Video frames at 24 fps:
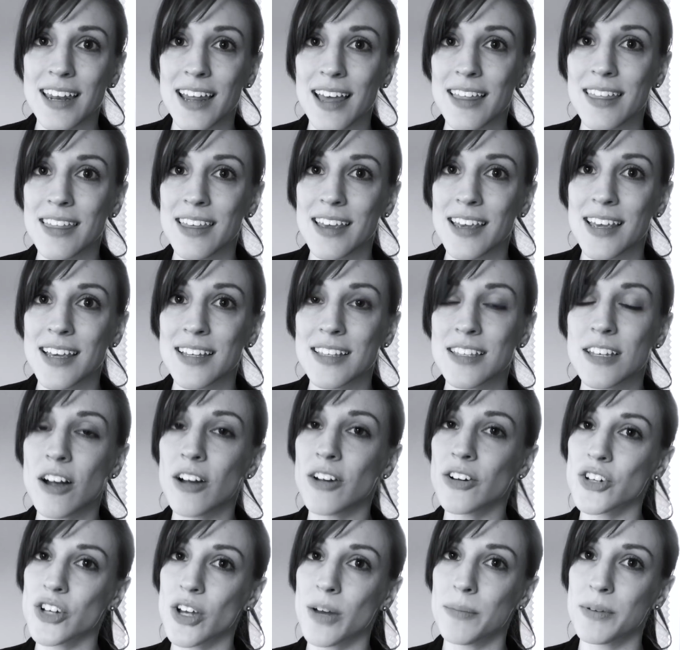I think it's our
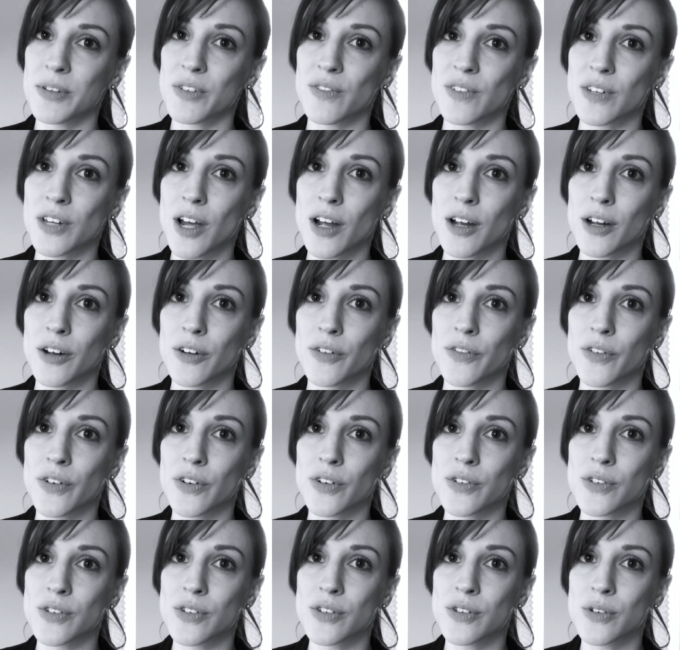job as
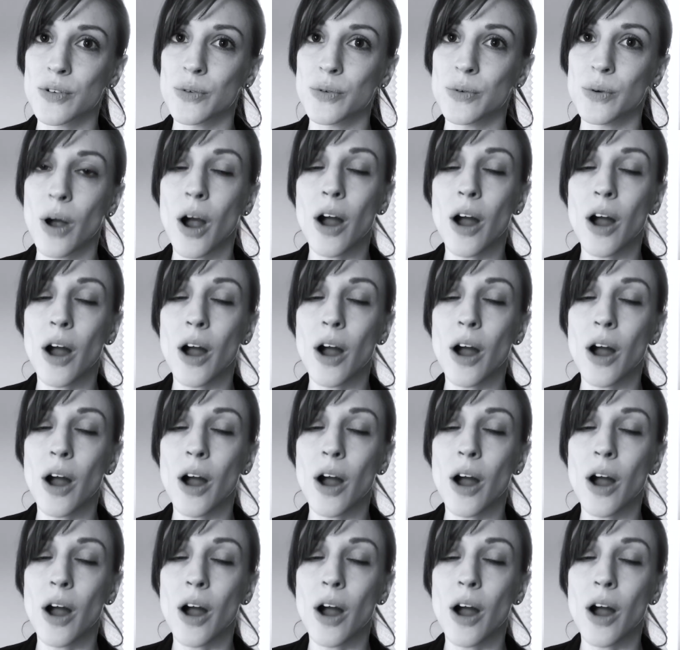photographers who